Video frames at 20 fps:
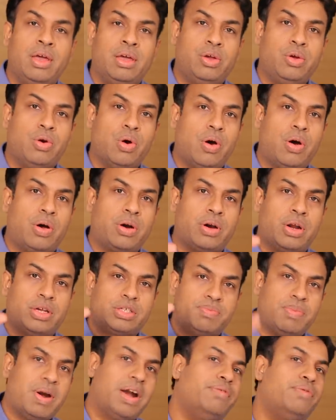your
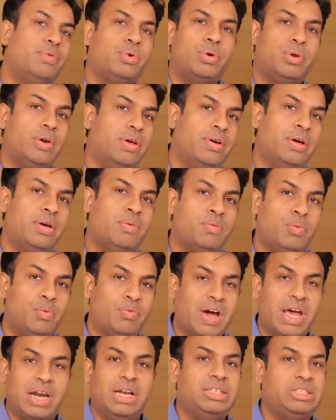smartphone on a
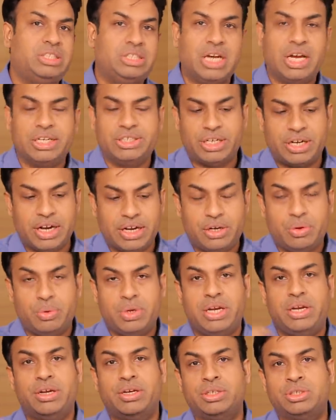wireless charger and you
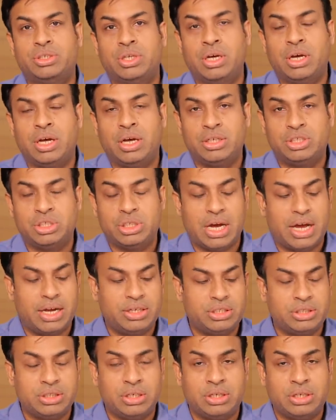need to charge